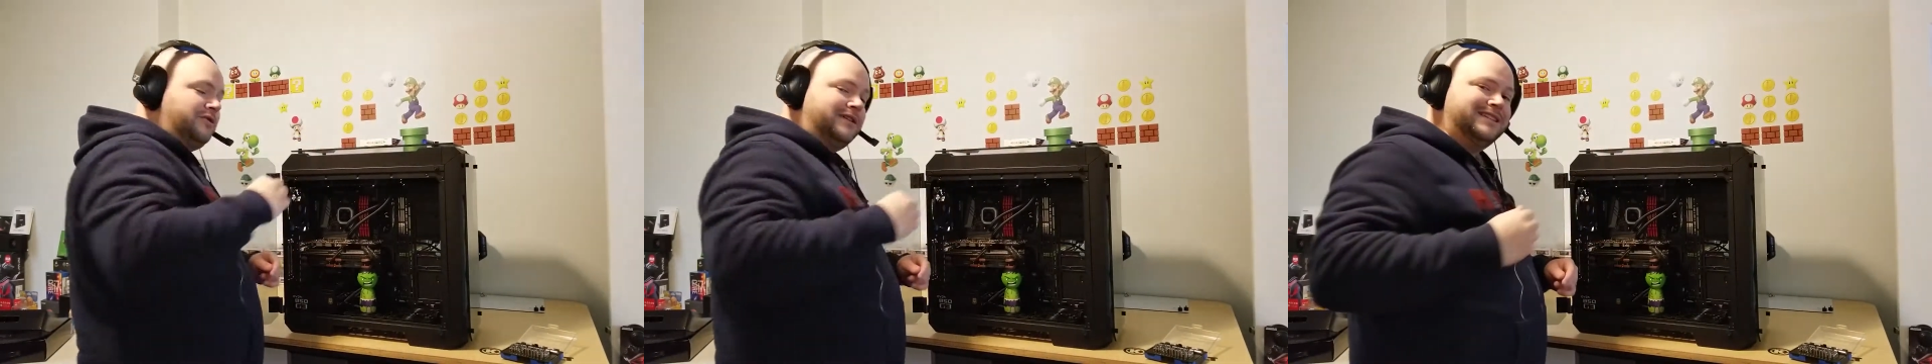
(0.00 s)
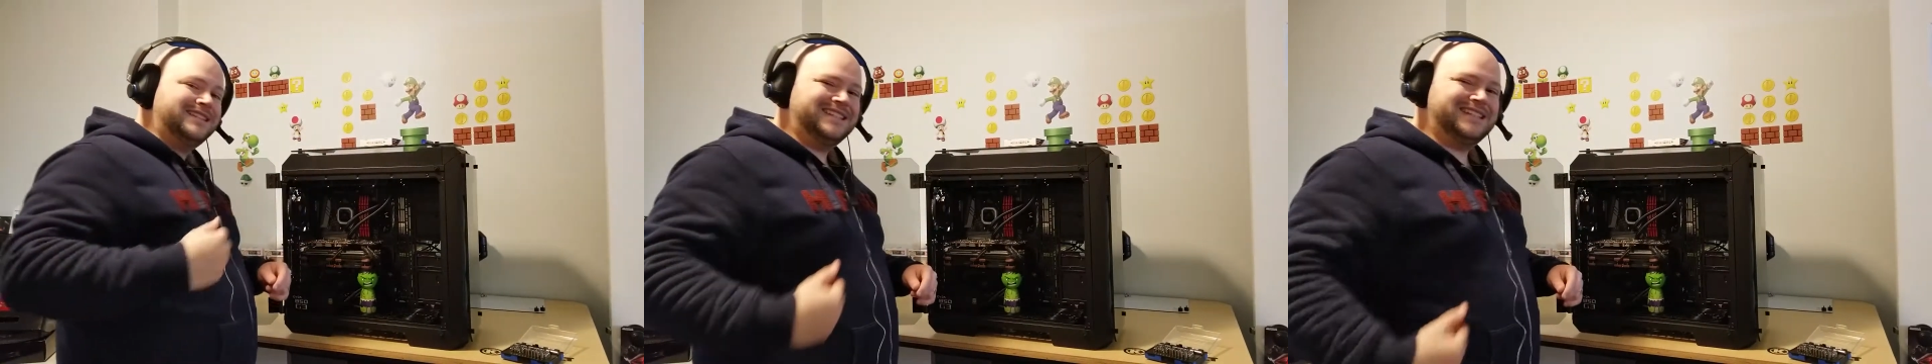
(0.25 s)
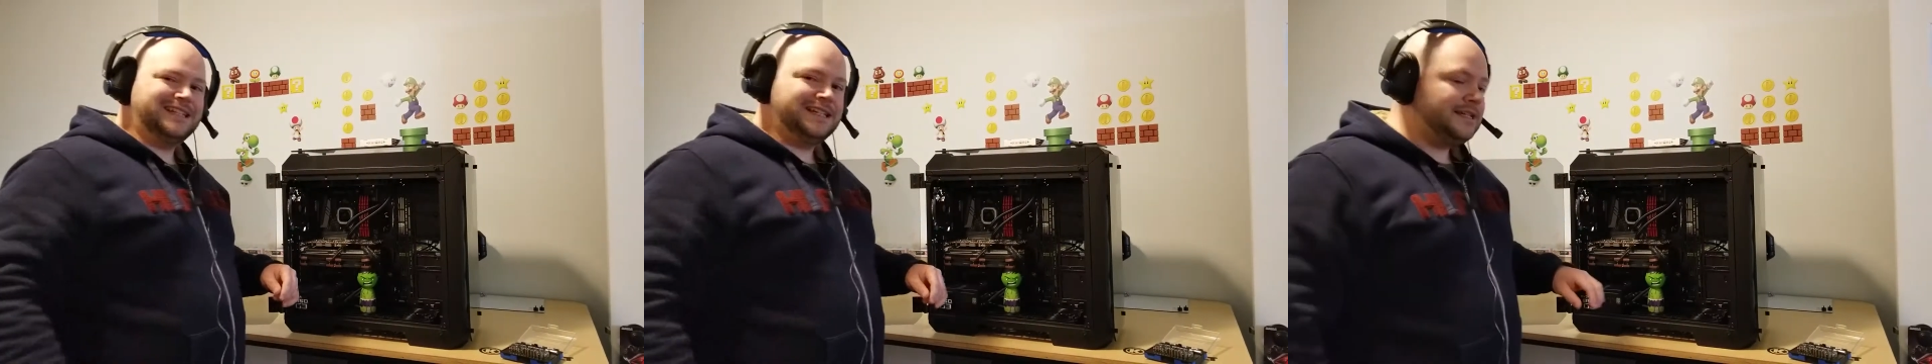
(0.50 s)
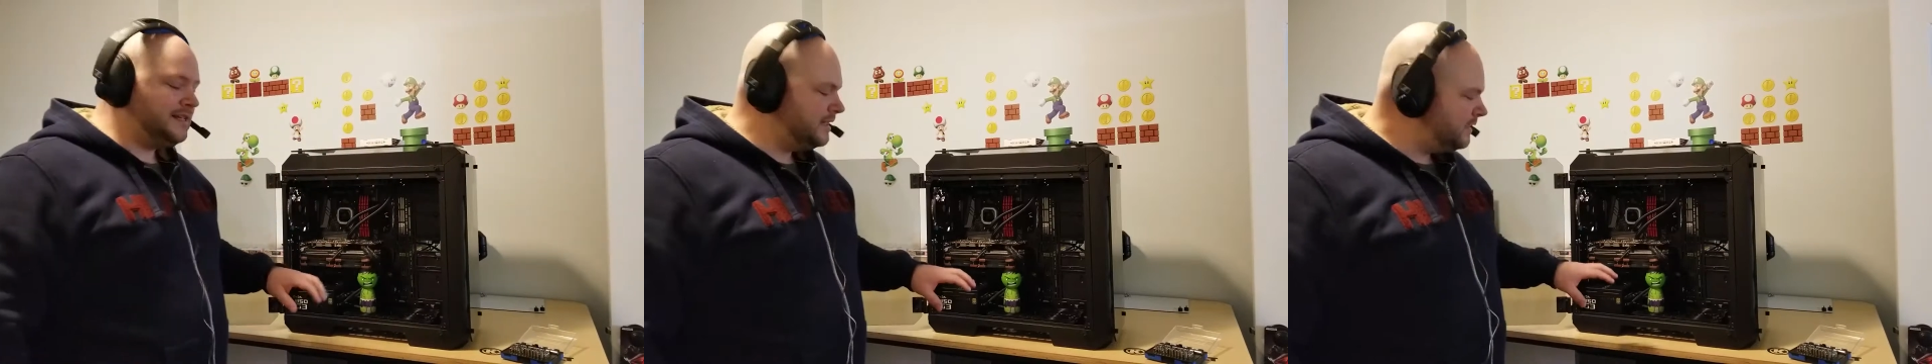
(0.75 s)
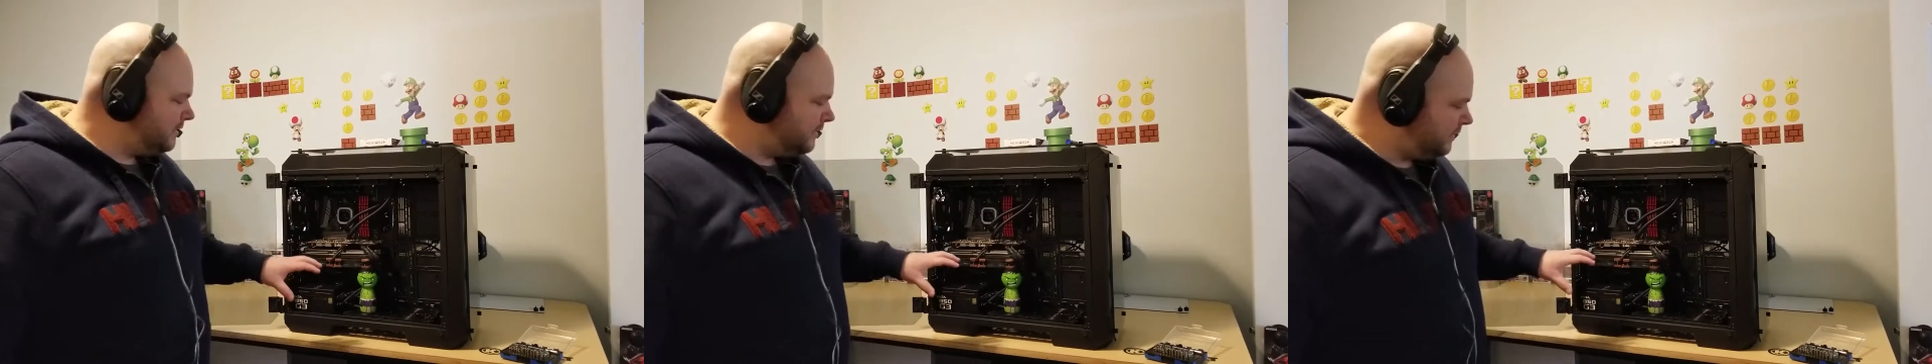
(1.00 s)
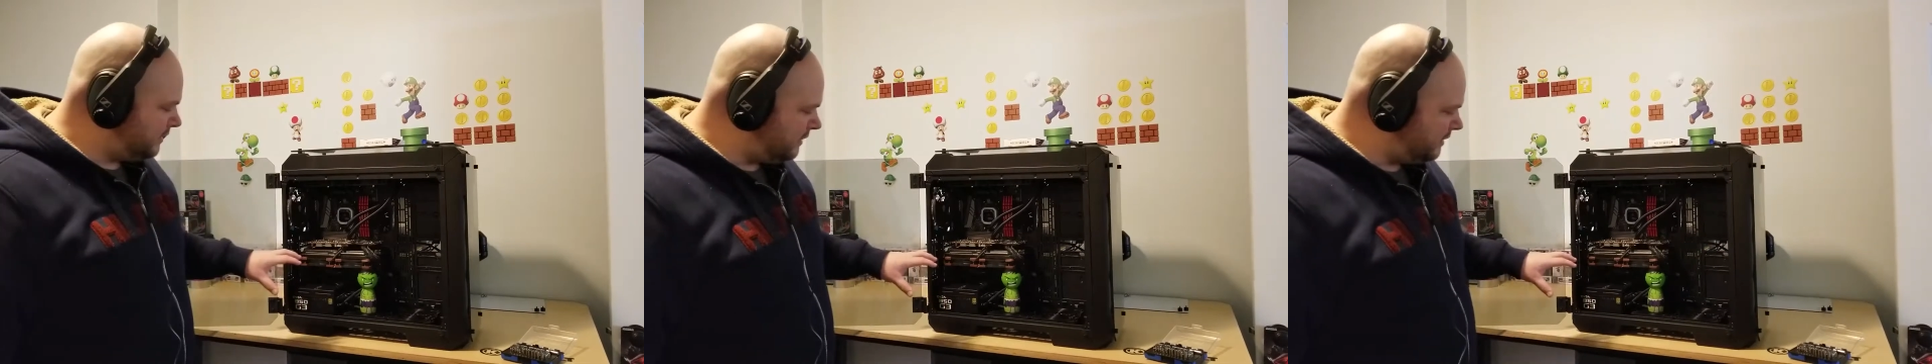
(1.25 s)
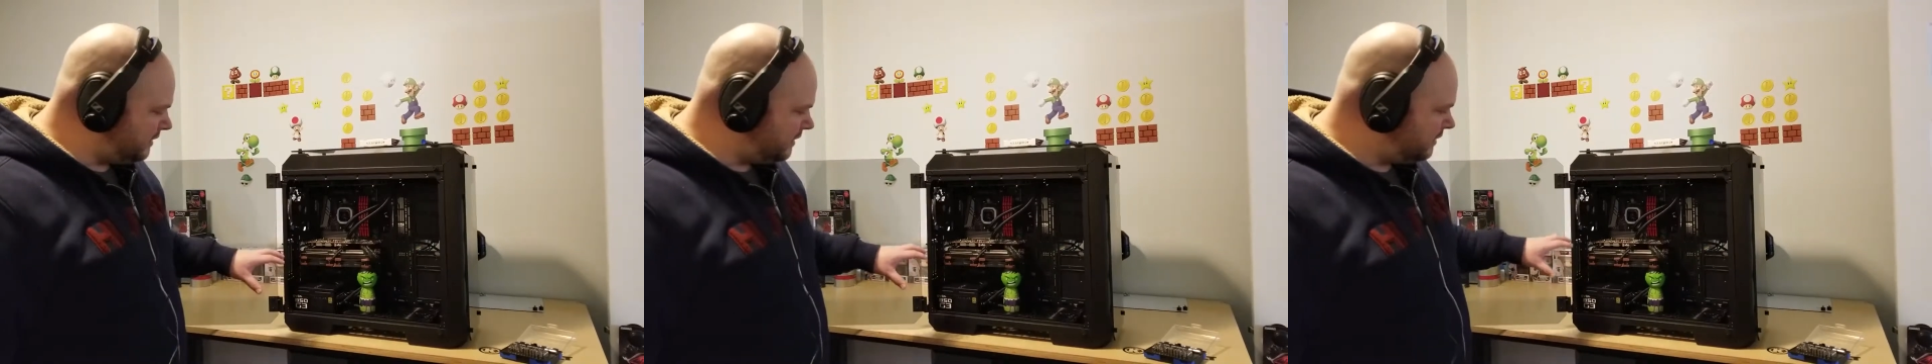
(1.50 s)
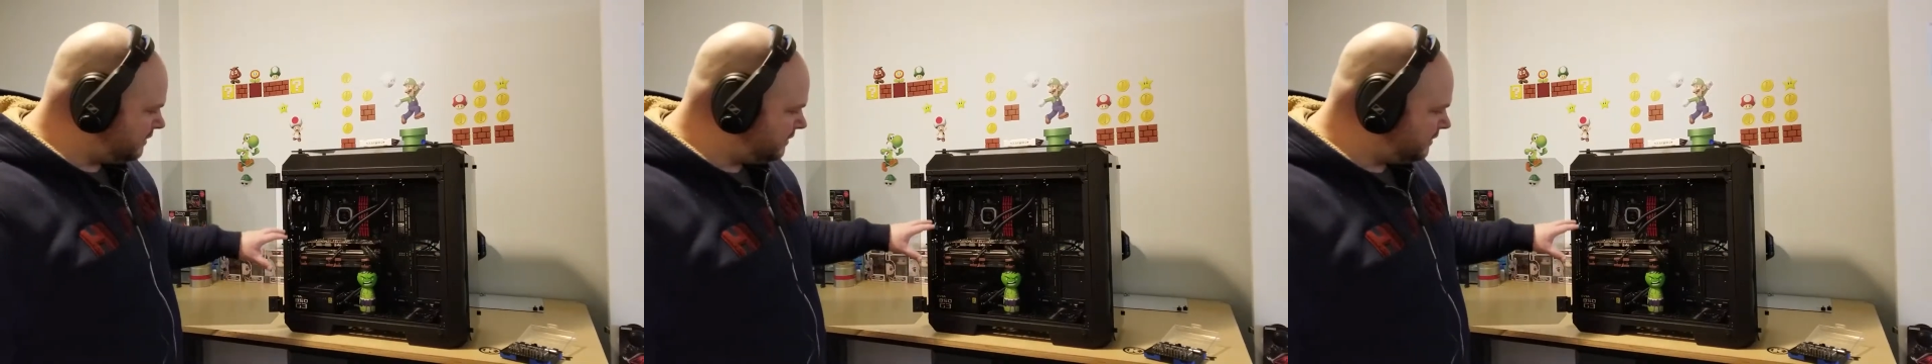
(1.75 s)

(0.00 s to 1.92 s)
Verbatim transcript: can see the